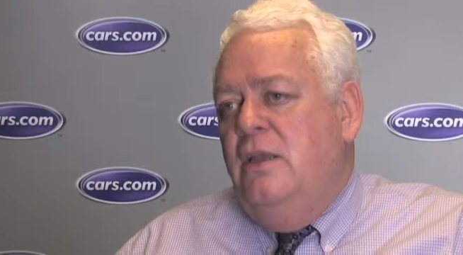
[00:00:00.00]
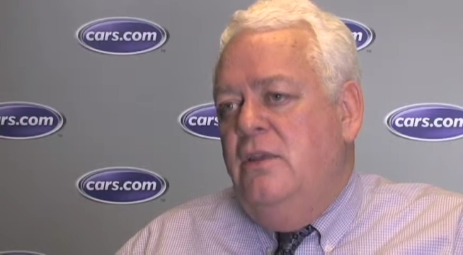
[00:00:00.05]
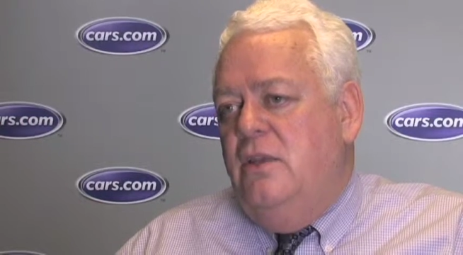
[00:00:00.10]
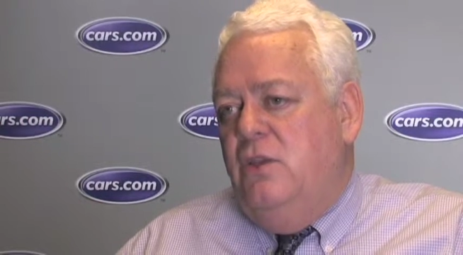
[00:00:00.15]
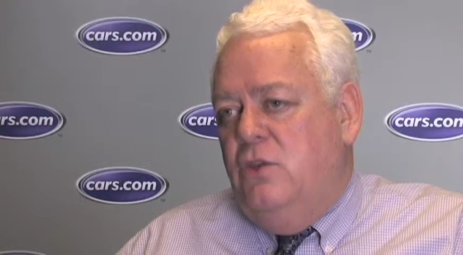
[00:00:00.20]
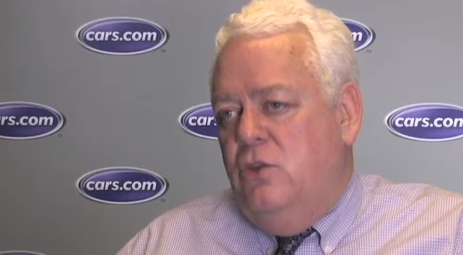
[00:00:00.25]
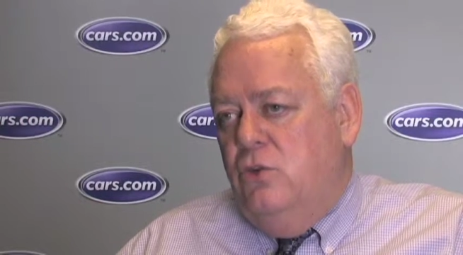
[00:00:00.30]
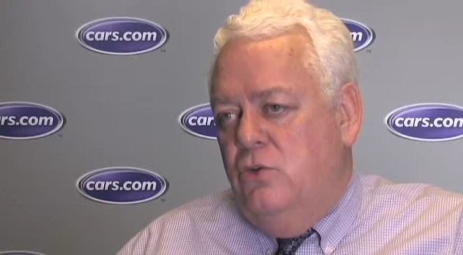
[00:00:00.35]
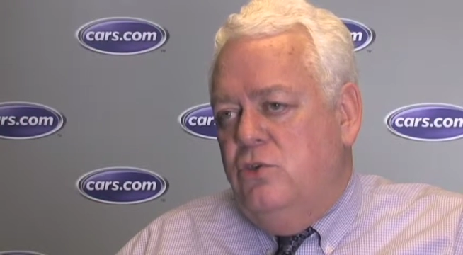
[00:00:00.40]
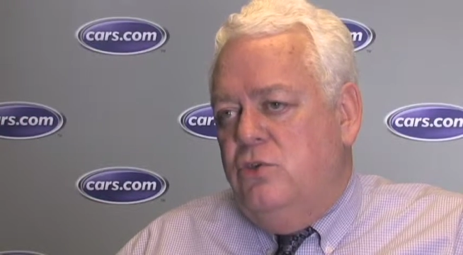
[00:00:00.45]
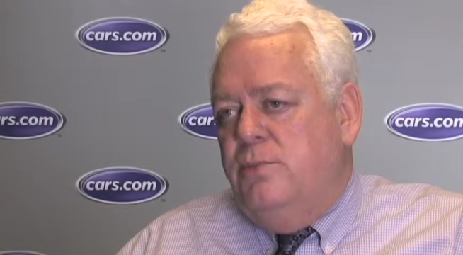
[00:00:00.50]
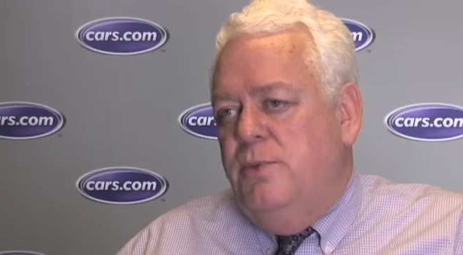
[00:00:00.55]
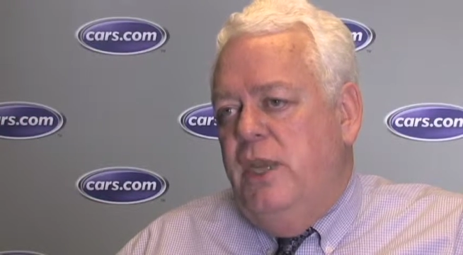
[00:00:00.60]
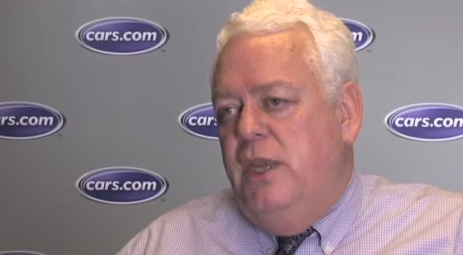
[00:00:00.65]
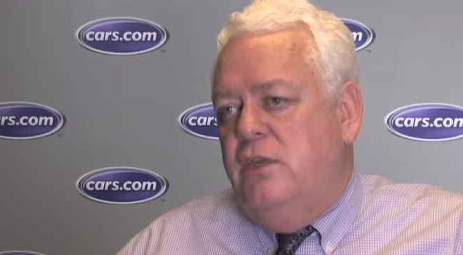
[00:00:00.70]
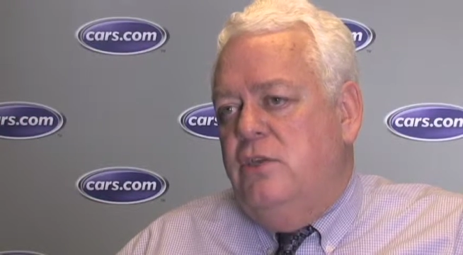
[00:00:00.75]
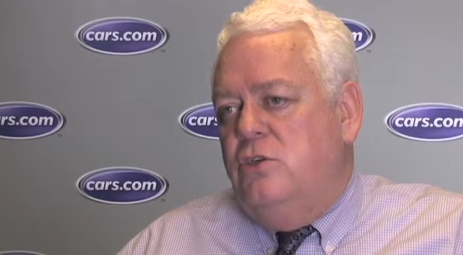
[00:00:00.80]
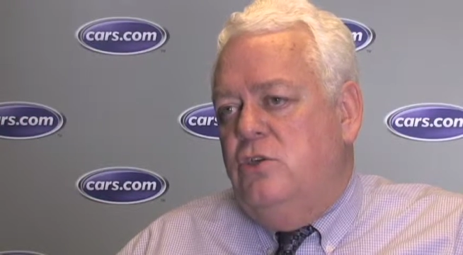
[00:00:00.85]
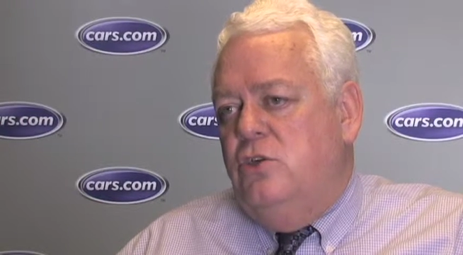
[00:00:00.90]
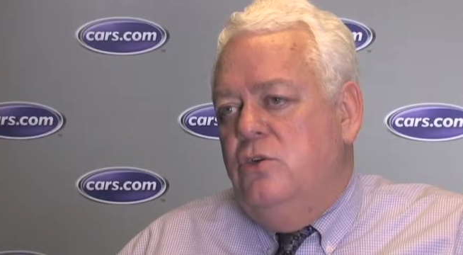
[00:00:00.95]
that those
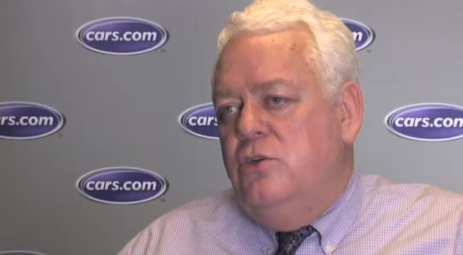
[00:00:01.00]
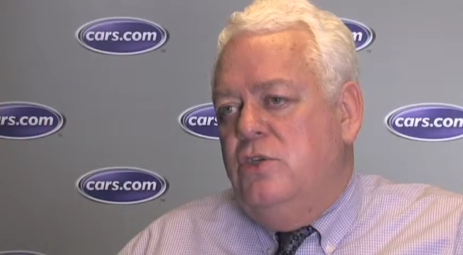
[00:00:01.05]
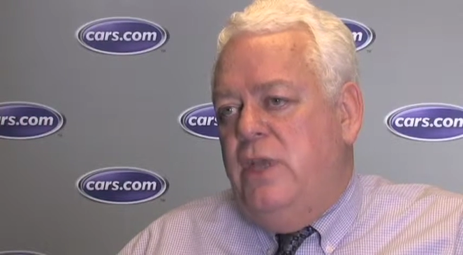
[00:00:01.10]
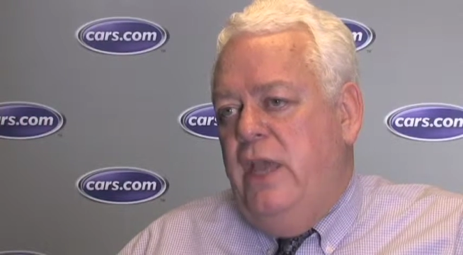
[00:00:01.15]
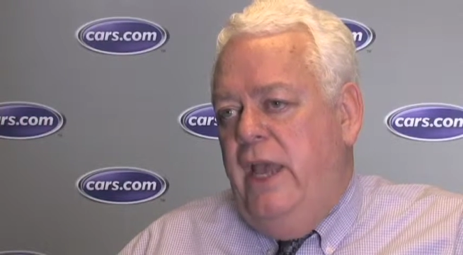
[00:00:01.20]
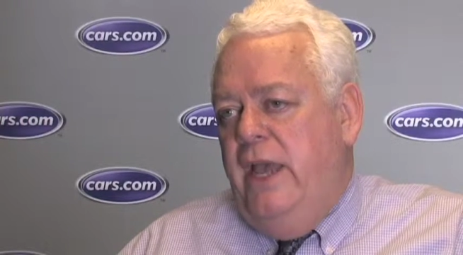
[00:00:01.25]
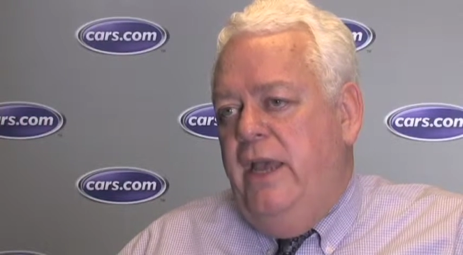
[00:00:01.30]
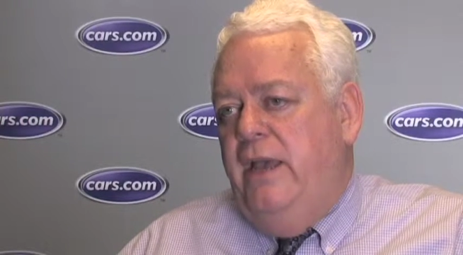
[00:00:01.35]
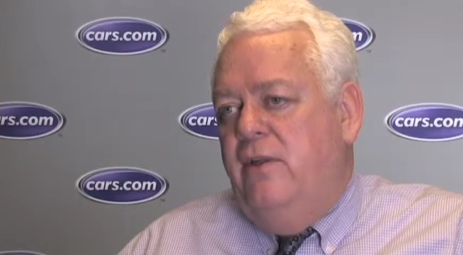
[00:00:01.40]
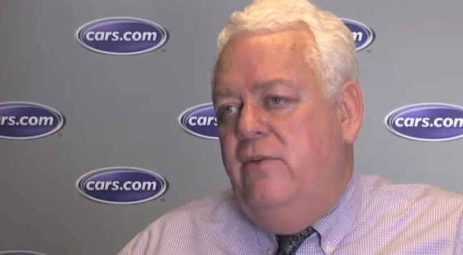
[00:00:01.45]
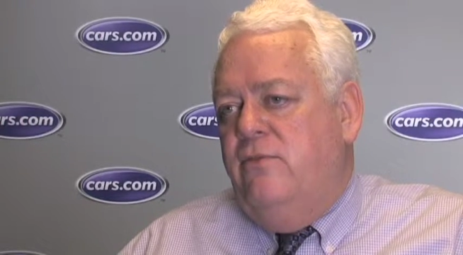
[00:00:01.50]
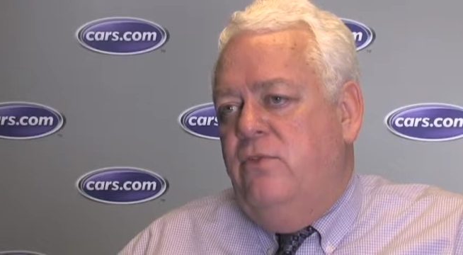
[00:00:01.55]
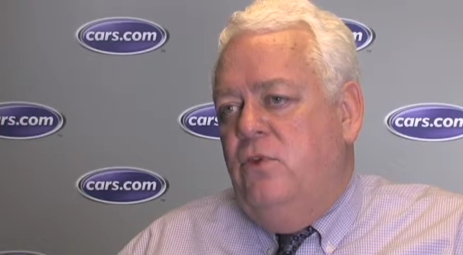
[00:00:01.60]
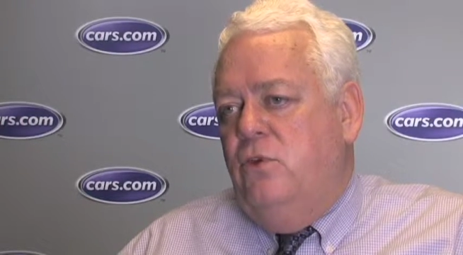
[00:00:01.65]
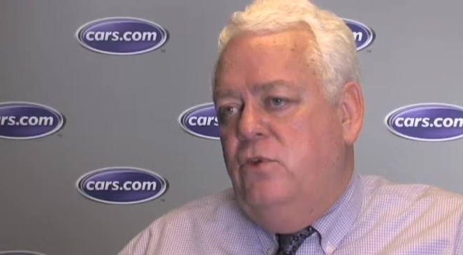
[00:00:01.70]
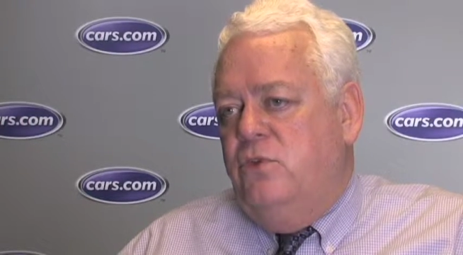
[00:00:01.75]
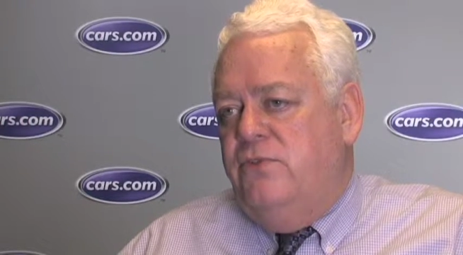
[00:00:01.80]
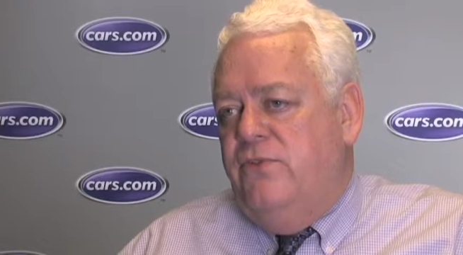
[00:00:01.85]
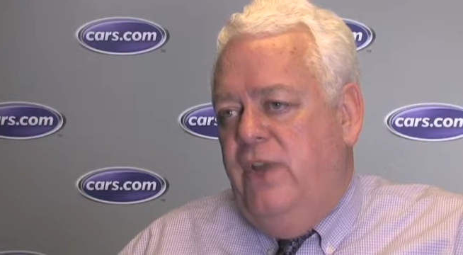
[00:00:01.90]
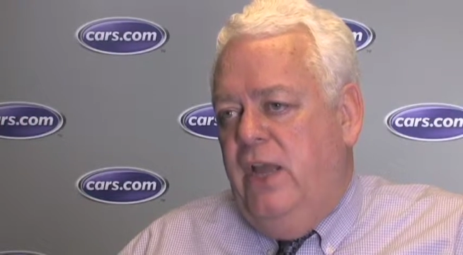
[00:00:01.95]
managers have
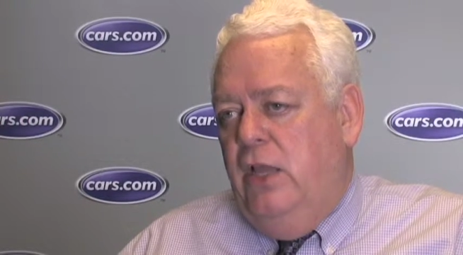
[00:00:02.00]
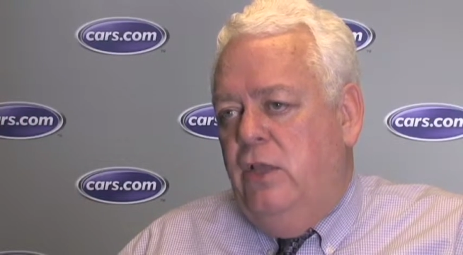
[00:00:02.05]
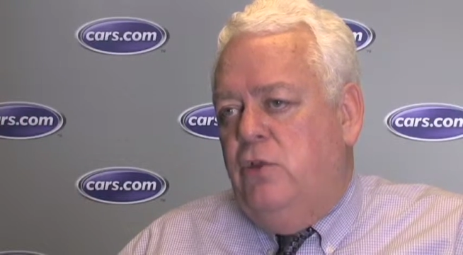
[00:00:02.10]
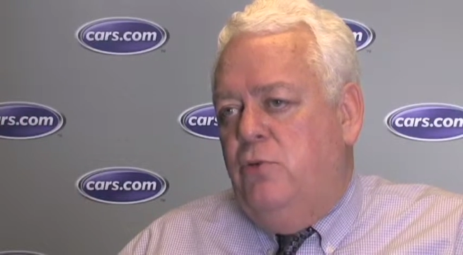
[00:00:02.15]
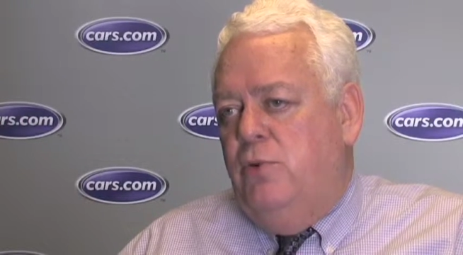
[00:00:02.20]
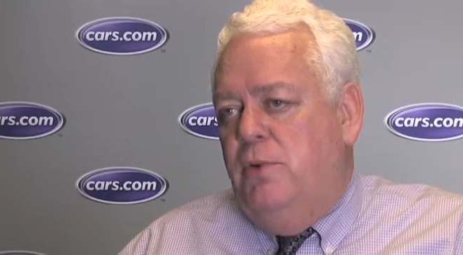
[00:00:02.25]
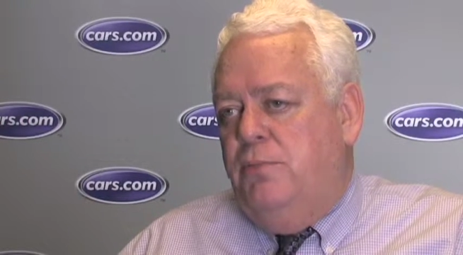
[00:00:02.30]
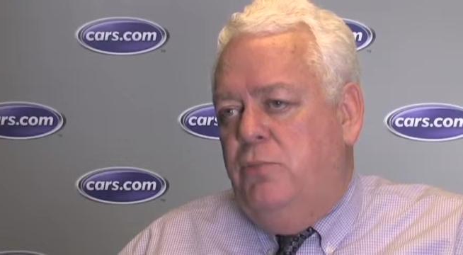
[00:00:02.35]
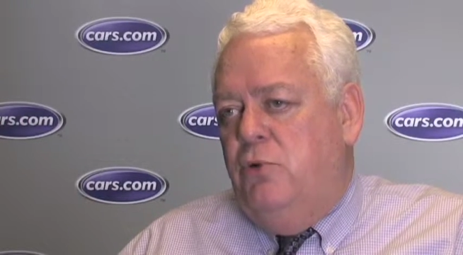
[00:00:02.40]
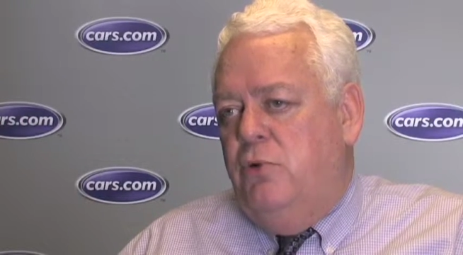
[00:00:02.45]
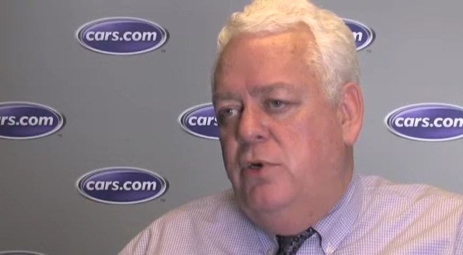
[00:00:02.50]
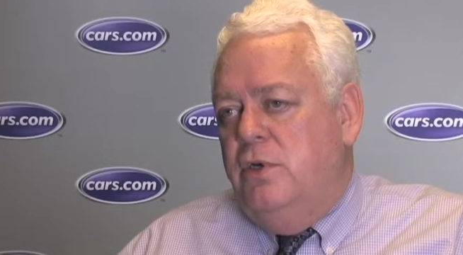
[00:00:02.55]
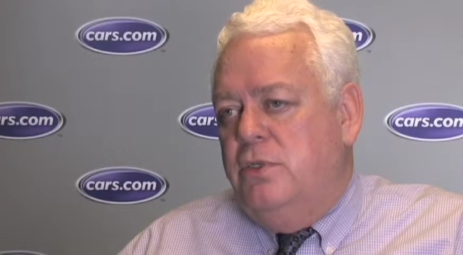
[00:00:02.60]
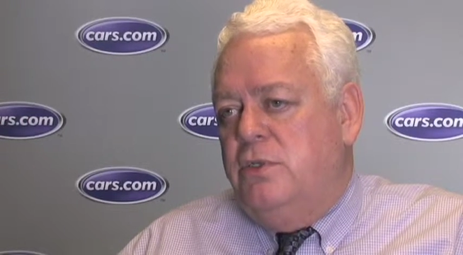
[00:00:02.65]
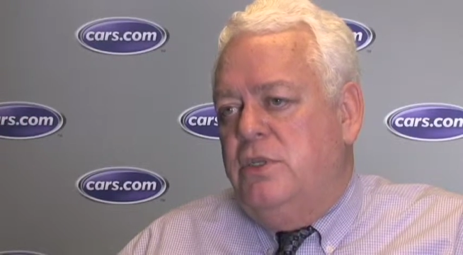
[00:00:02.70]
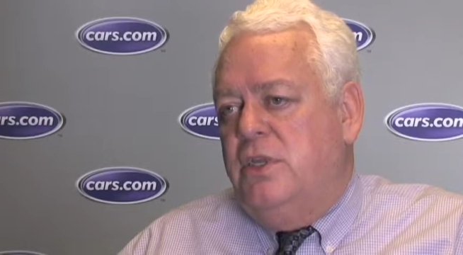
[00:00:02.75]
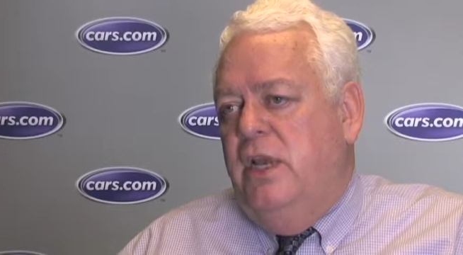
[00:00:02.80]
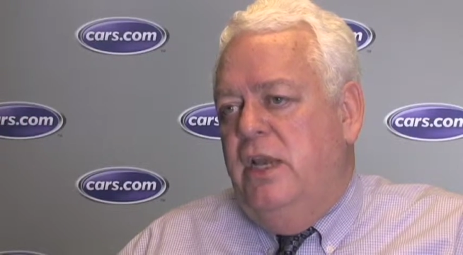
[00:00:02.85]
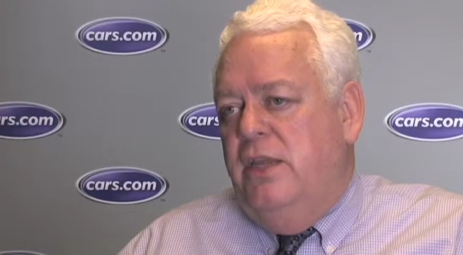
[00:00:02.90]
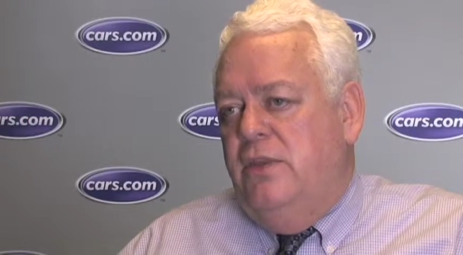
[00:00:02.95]
those valid
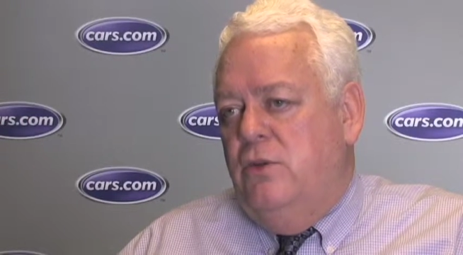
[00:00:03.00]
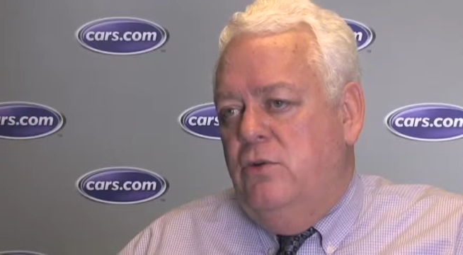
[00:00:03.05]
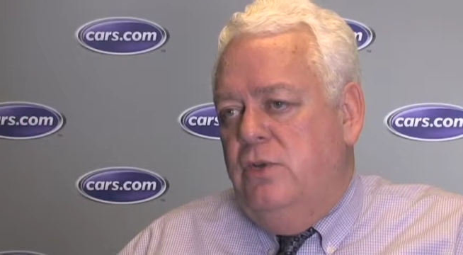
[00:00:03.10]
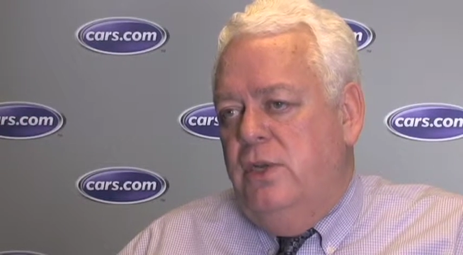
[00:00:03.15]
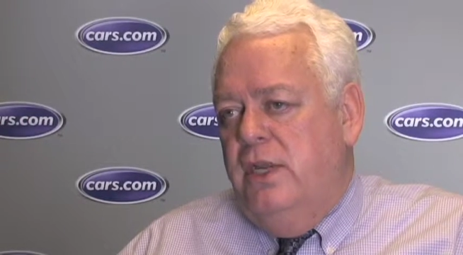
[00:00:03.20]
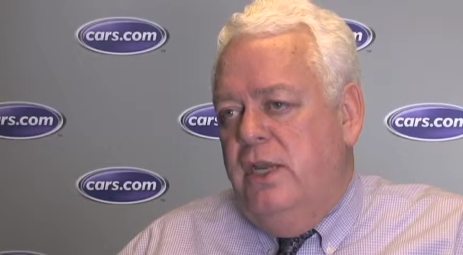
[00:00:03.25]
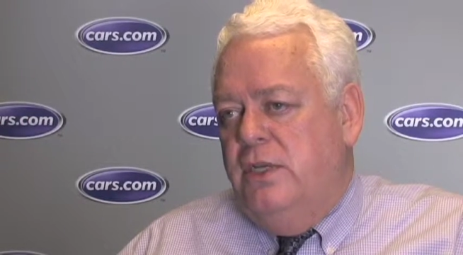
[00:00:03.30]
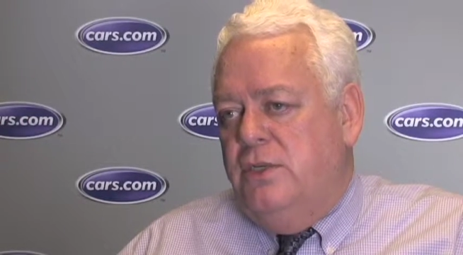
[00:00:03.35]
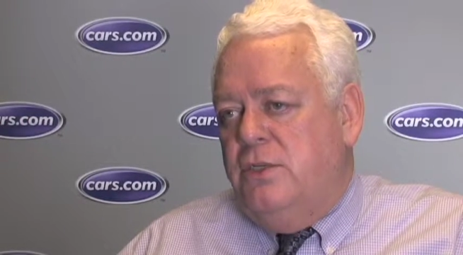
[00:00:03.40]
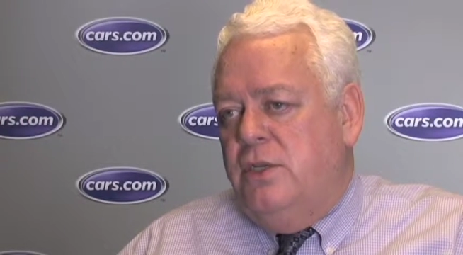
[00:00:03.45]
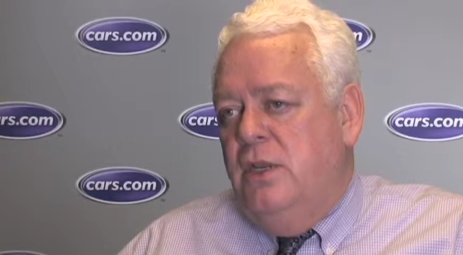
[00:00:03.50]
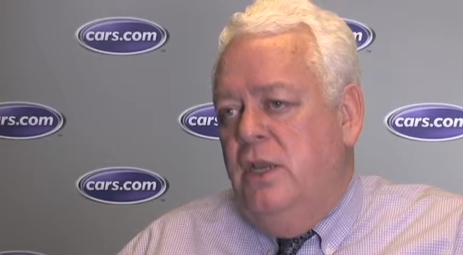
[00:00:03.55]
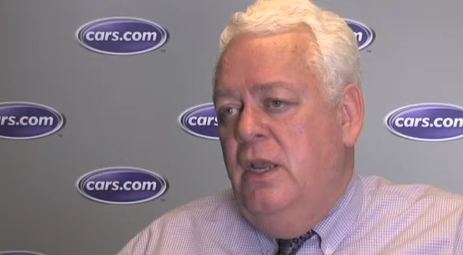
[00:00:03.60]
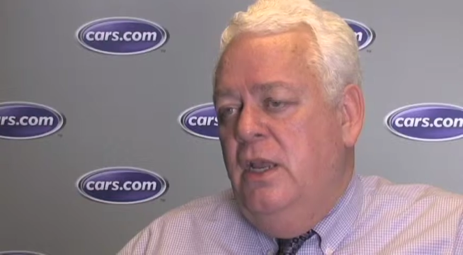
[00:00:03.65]
reports on their desk.